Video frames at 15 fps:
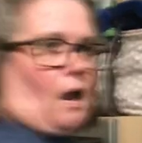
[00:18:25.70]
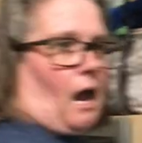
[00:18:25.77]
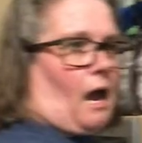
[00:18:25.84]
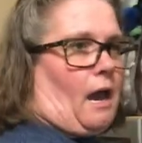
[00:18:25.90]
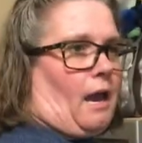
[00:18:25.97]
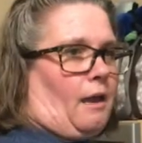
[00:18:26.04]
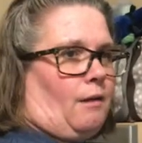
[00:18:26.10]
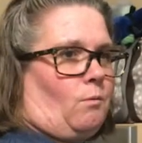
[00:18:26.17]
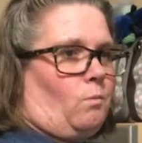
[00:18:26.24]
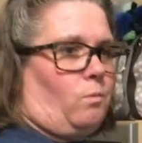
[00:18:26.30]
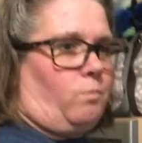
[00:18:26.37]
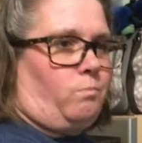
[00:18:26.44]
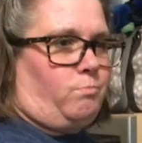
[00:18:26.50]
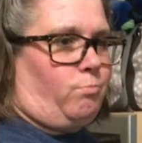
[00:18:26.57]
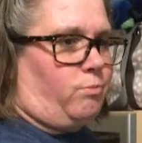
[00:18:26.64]
I
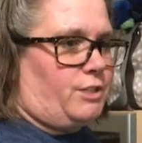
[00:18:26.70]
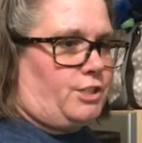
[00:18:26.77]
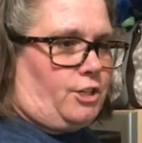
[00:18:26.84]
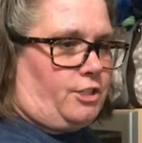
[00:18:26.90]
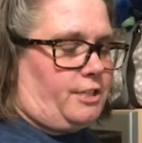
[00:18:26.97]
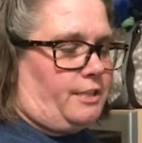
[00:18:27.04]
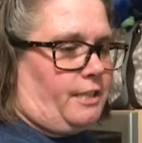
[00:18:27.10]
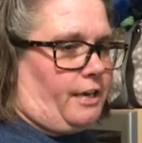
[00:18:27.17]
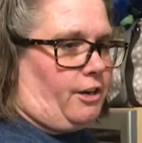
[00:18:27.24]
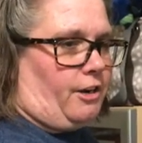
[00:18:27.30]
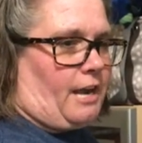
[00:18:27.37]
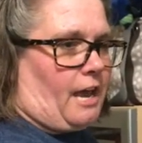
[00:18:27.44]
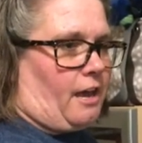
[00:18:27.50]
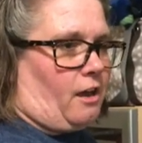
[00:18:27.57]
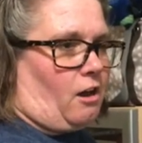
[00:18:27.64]
was searching the
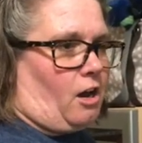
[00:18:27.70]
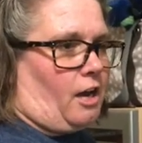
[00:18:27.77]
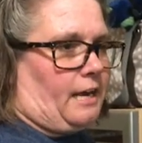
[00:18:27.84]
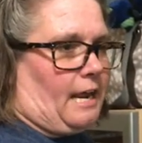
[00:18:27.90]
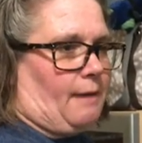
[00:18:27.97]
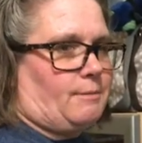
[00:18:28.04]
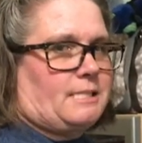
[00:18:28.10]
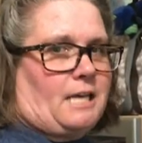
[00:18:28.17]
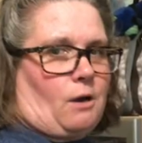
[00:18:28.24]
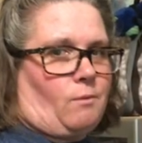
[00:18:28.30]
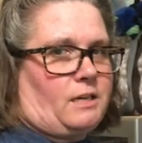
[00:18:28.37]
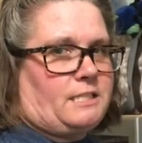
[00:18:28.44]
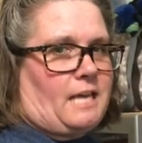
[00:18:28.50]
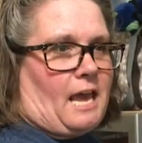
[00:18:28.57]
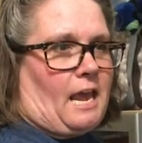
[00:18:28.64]
internet on Amazon
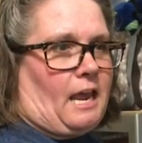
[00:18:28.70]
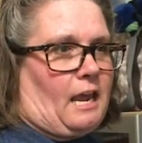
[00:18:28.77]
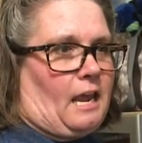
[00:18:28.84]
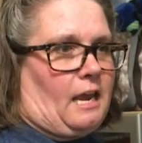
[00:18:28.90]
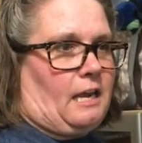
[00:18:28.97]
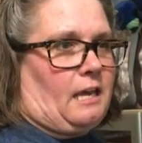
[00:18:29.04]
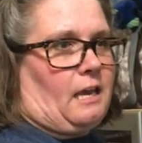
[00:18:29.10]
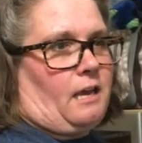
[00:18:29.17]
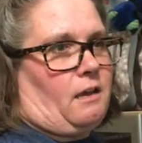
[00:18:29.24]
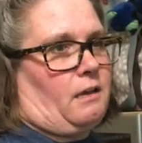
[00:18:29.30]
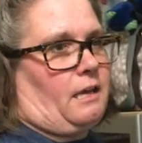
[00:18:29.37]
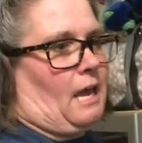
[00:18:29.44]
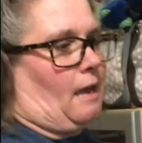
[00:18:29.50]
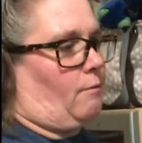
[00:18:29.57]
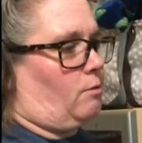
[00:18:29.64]
one day and it
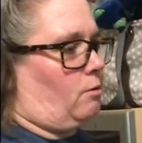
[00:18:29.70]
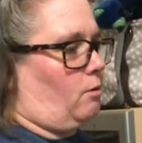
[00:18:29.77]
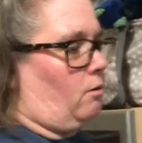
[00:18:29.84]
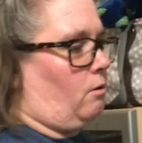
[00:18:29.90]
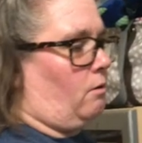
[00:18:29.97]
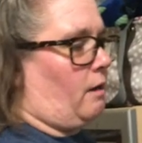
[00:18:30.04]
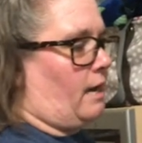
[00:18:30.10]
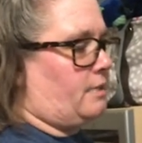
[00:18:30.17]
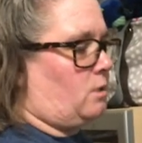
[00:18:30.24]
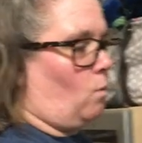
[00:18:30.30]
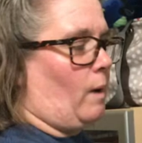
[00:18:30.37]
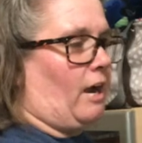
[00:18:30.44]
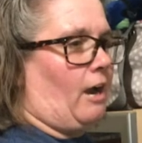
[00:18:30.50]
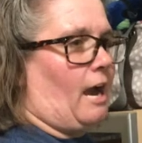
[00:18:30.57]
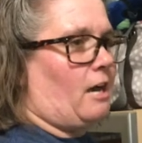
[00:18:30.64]
came through as a
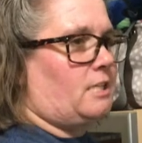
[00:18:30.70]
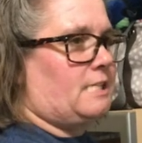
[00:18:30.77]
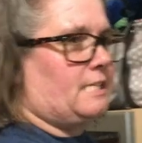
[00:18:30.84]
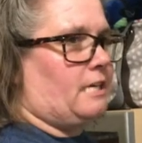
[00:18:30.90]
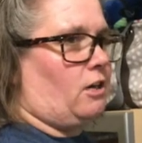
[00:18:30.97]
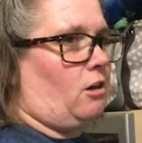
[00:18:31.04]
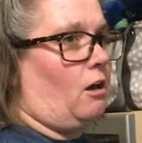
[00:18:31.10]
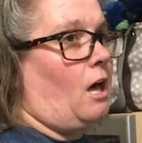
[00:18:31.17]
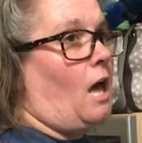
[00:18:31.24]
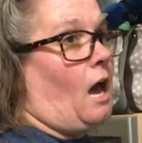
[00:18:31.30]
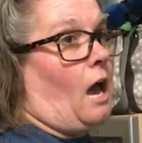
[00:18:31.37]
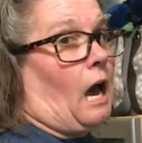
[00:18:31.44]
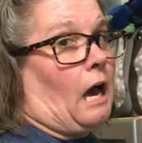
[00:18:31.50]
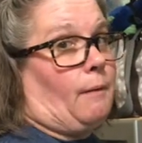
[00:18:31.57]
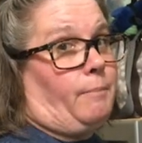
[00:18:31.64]
warehouse deal.
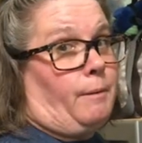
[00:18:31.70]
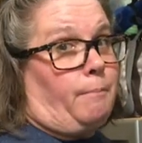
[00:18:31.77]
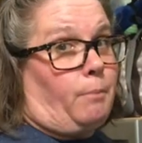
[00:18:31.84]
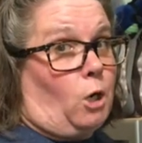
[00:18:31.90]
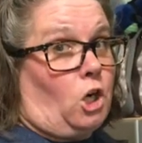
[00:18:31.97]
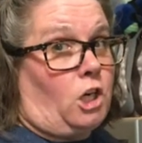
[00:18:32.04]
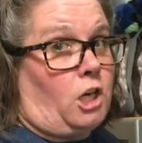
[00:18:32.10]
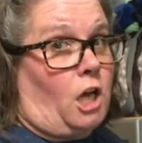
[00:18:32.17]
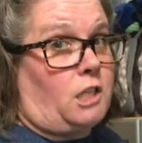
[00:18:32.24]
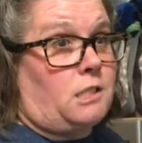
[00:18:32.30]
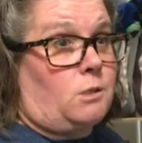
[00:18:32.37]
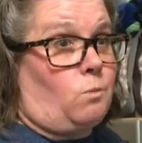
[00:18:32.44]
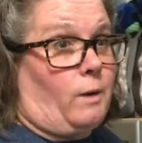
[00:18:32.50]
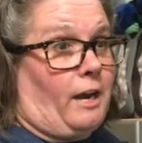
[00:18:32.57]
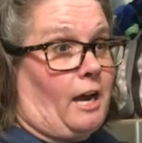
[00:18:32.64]
I've been burned on
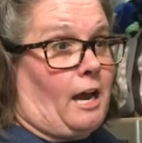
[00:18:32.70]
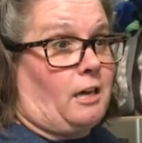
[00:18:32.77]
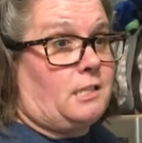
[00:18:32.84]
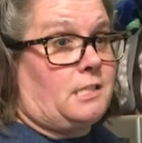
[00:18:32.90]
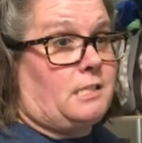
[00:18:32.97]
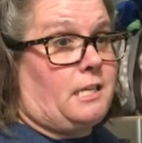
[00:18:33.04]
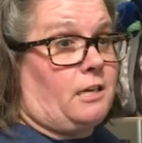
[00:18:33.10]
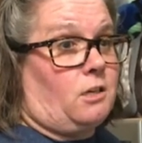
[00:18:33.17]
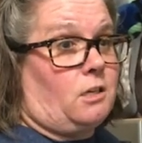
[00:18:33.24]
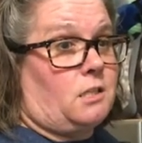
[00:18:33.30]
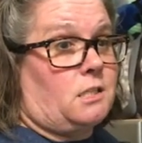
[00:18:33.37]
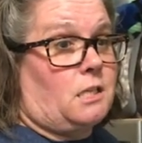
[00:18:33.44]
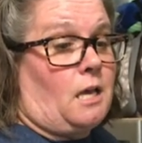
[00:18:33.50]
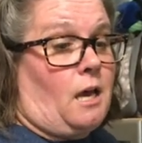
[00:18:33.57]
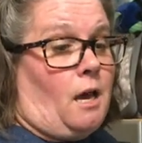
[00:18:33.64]
some warehouse deals,
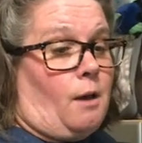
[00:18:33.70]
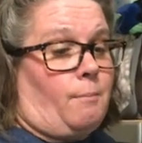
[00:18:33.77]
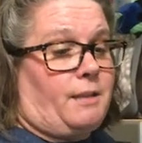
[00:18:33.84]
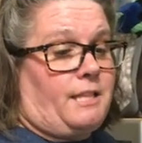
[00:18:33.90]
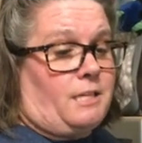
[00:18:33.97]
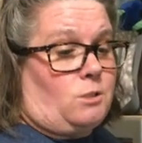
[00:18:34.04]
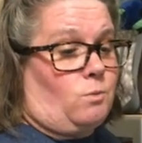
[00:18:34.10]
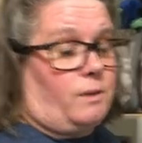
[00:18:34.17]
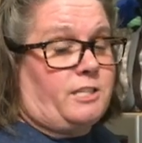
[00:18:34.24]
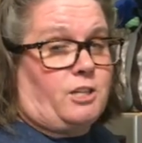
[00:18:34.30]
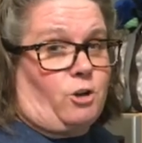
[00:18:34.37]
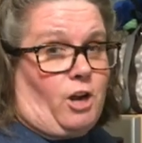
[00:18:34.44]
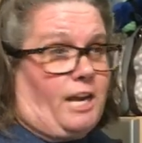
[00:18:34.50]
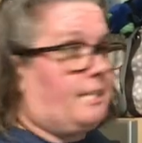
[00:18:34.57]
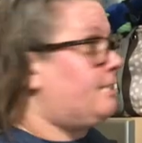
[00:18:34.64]
but this was a great